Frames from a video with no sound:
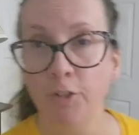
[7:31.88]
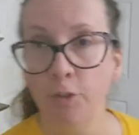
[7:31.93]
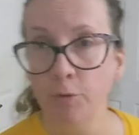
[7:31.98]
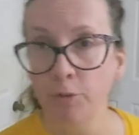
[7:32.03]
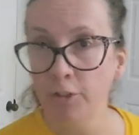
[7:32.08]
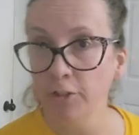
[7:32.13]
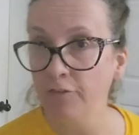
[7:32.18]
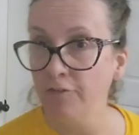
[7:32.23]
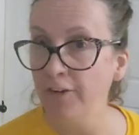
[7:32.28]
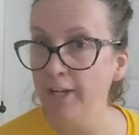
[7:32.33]
and
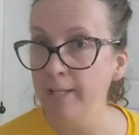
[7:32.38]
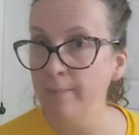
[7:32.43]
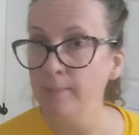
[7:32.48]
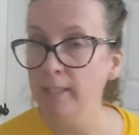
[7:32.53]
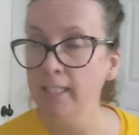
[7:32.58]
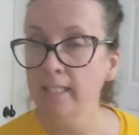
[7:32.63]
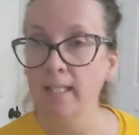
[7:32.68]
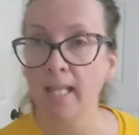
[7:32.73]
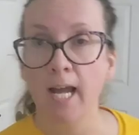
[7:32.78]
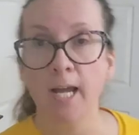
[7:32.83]
your
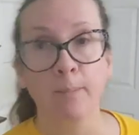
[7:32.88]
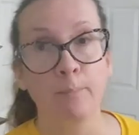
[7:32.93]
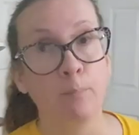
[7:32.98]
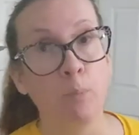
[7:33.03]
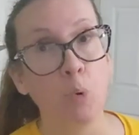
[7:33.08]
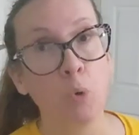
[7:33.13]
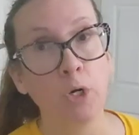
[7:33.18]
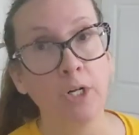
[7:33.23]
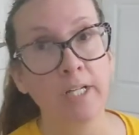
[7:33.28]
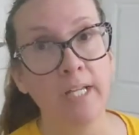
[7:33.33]
family like
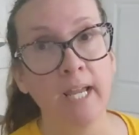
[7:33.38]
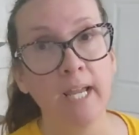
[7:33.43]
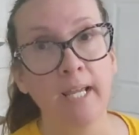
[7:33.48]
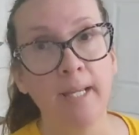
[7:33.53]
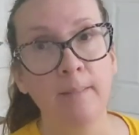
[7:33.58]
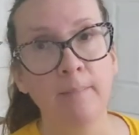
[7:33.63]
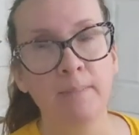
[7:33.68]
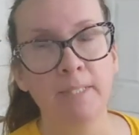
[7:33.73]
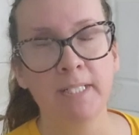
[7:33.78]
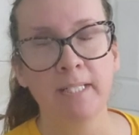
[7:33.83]
board
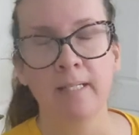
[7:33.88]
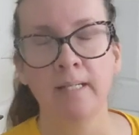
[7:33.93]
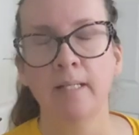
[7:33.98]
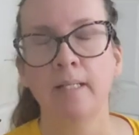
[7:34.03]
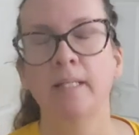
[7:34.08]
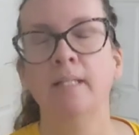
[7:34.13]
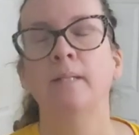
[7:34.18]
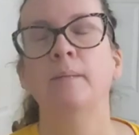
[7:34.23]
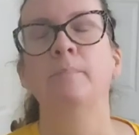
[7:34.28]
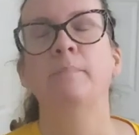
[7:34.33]
games,
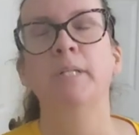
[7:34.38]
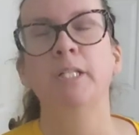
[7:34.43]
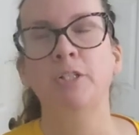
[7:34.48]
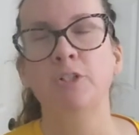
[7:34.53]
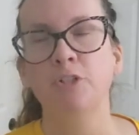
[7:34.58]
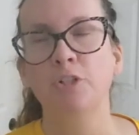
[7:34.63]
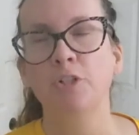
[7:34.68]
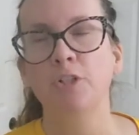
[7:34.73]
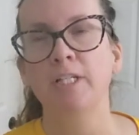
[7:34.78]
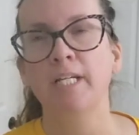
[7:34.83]
be
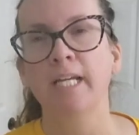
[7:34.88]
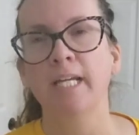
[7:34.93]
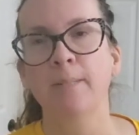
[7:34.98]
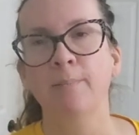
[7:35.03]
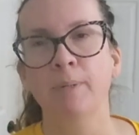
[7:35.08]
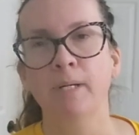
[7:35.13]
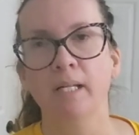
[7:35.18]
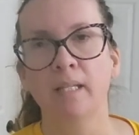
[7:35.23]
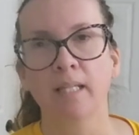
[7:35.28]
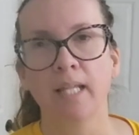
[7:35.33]
sure to
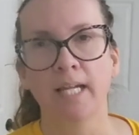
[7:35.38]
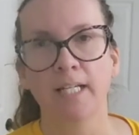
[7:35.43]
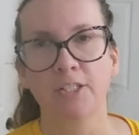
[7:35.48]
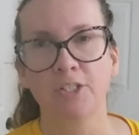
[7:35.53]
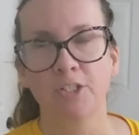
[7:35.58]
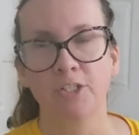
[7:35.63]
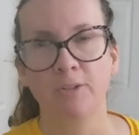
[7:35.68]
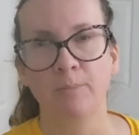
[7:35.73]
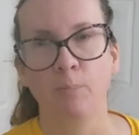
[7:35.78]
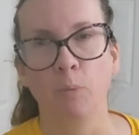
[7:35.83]
keep a
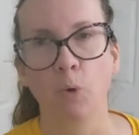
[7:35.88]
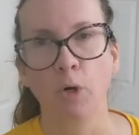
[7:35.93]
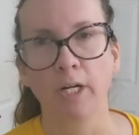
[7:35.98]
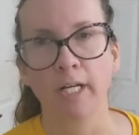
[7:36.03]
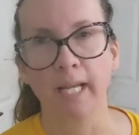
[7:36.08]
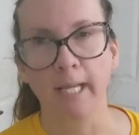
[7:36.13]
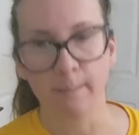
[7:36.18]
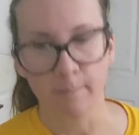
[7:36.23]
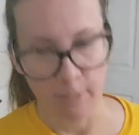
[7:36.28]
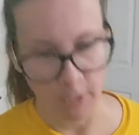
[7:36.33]
collection of board
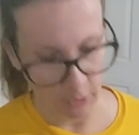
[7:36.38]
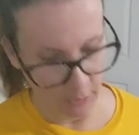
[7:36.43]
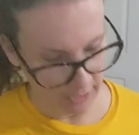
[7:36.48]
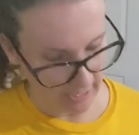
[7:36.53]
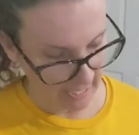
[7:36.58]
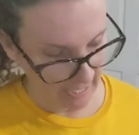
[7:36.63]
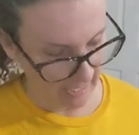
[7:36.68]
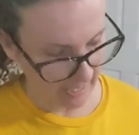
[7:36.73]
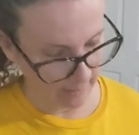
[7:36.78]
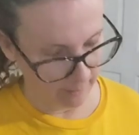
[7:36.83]
games on
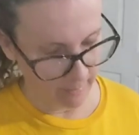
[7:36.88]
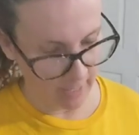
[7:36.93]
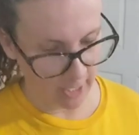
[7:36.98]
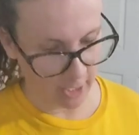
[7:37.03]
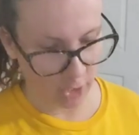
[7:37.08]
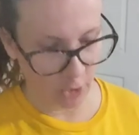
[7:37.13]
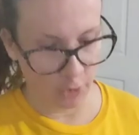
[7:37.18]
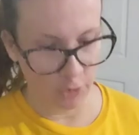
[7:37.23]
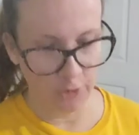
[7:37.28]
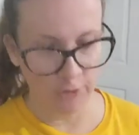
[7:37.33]
hand. My
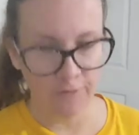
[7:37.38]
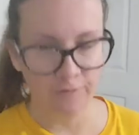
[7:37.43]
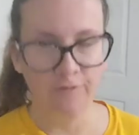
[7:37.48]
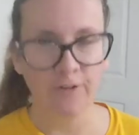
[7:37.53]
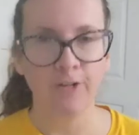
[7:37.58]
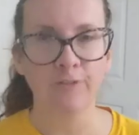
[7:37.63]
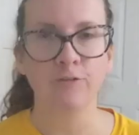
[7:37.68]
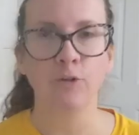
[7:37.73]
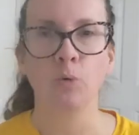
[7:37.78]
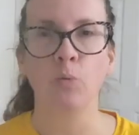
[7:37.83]
current
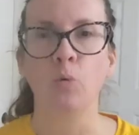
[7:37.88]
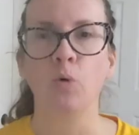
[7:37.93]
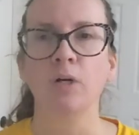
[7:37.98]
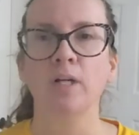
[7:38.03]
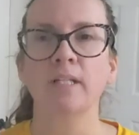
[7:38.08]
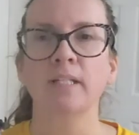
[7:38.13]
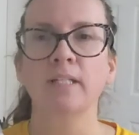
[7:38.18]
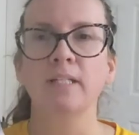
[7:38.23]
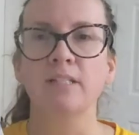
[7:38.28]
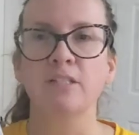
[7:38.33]
favorite
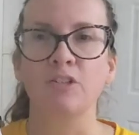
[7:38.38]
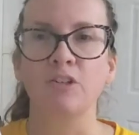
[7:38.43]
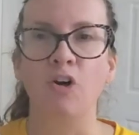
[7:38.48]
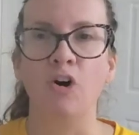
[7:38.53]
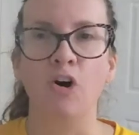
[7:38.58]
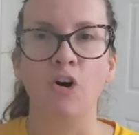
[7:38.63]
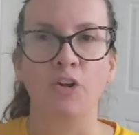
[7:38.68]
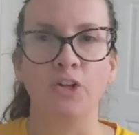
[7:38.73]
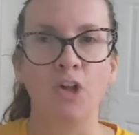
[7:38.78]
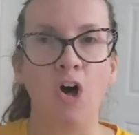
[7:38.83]
one is
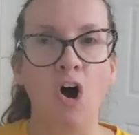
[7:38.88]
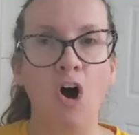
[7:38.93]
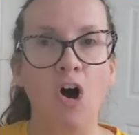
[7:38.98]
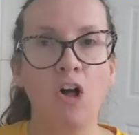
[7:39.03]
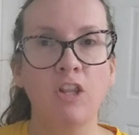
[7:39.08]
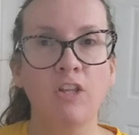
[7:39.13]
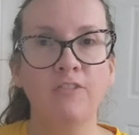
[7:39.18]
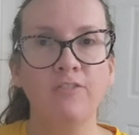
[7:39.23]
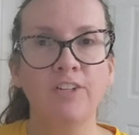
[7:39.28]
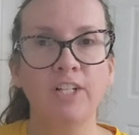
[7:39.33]
called
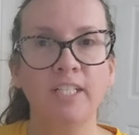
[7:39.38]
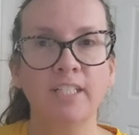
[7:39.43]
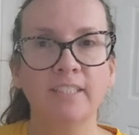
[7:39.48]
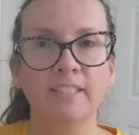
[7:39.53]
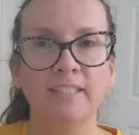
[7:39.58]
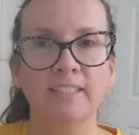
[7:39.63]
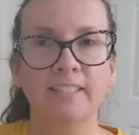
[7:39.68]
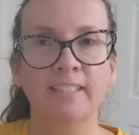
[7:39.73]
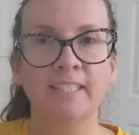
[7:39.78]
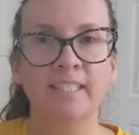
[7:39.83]
All of
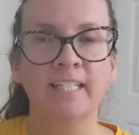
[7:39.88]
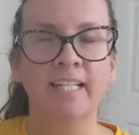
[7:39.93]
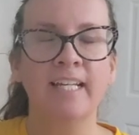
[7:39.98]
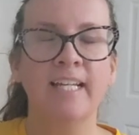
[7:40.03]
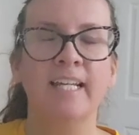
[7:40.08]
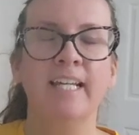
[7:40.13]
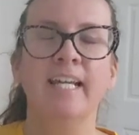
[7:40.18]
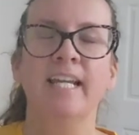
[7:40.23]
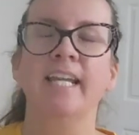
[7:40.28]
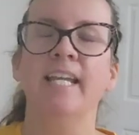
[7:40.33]
Us.
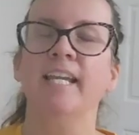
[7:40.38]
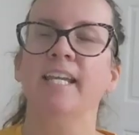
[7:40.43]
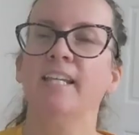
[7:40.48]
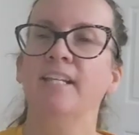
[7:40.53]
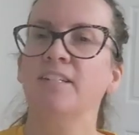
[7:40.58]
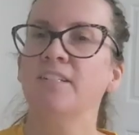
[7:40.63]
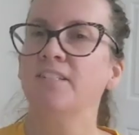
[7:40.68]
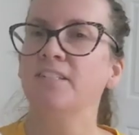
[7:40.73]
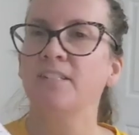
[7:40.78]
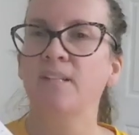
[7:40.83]
It
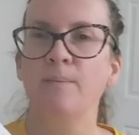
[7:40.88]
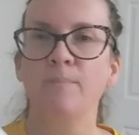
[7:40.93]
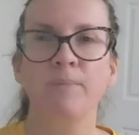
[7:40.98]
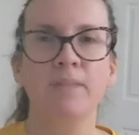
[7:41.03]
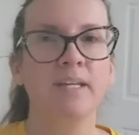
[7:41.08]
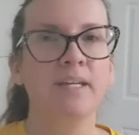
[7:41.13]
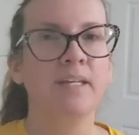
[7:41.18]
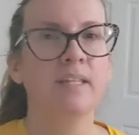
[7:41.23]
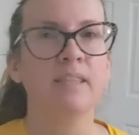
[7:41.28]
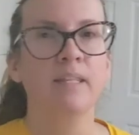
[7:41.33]
is
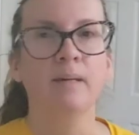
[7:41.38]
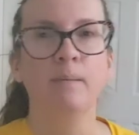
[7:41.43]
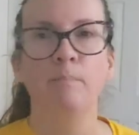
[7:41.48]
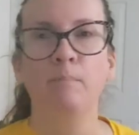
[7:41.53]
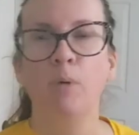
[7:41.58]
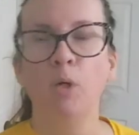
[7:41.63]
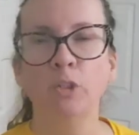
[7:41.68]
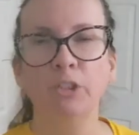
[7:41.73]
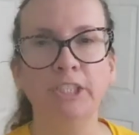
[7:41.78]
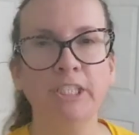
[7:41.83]
something that
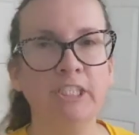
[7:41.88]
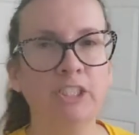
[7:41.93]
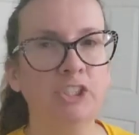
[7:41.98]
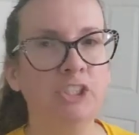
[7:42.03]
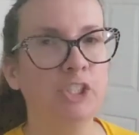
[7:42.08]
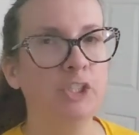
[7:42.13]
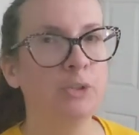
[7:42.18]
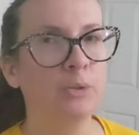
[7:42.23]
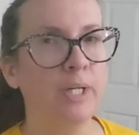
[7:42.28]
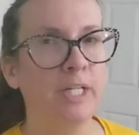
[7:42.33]

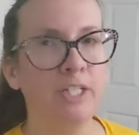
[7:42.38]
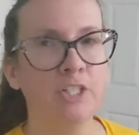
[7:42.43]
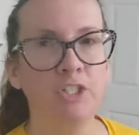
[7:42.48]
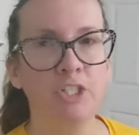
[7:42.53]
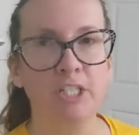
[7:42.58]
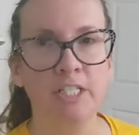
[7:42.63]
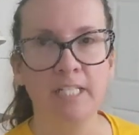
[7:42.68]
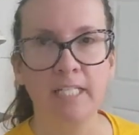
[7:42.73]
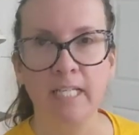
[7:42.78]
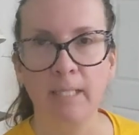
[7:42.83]

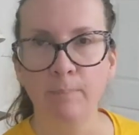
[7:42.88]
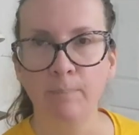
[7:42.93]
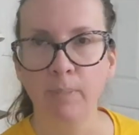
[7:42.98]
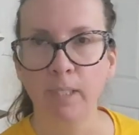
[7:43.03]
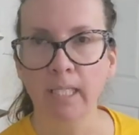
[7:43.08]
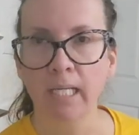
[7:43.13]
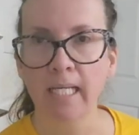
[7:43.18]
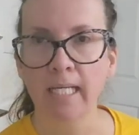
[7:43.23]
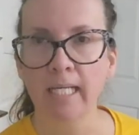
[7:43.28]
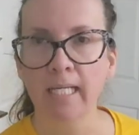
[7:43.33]
multi-generations can
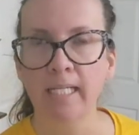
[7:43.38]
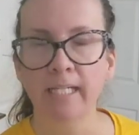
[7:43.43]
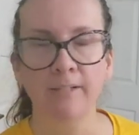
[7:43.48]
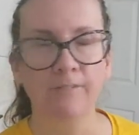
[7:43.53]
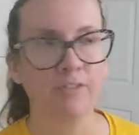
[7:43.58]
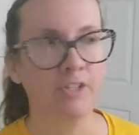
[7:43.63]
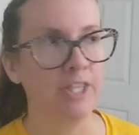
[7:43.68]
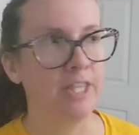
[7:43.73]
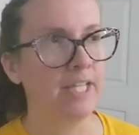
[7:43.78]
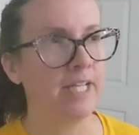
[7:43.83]
play
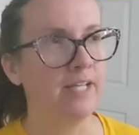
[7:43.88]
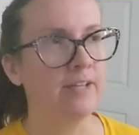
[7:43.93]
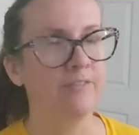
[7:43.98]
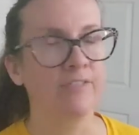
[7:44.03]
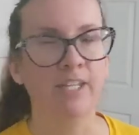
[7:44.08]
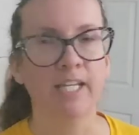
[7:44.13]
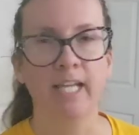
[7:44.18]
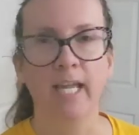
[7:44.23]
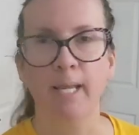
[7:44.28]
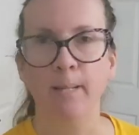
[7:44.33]
if you think of
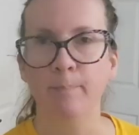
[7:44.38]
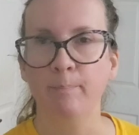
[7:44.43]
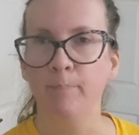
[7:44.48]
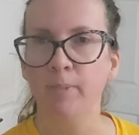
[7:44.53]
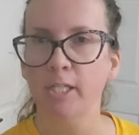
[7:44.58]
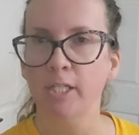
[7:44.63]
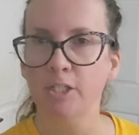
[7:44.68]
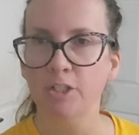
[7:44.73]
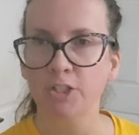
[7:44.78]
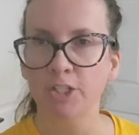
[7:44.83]
the game
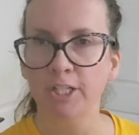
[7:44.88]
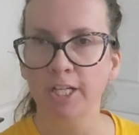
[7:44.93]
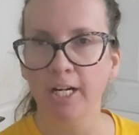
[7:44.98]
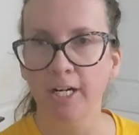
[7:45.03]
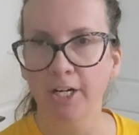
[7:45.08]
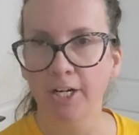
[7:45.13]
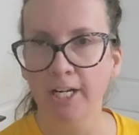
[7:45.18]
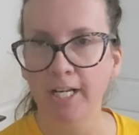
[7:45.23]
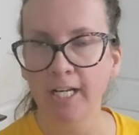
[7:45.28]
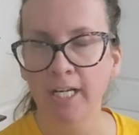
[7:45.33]

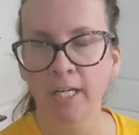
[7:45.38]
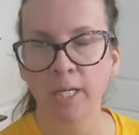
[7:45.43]
Pictionary,